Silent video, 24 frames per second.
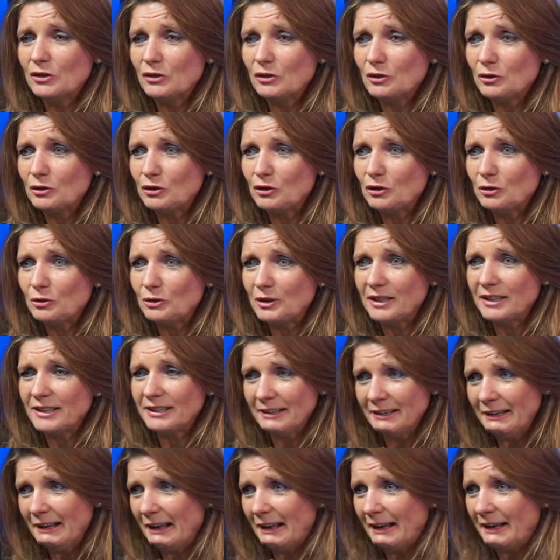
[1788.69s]
So tune
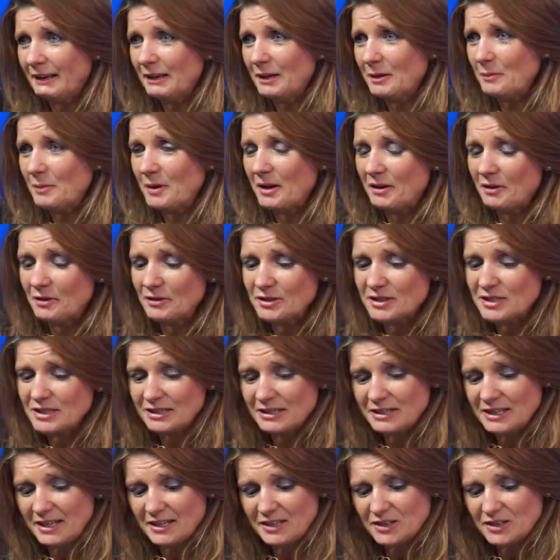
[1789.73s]
in until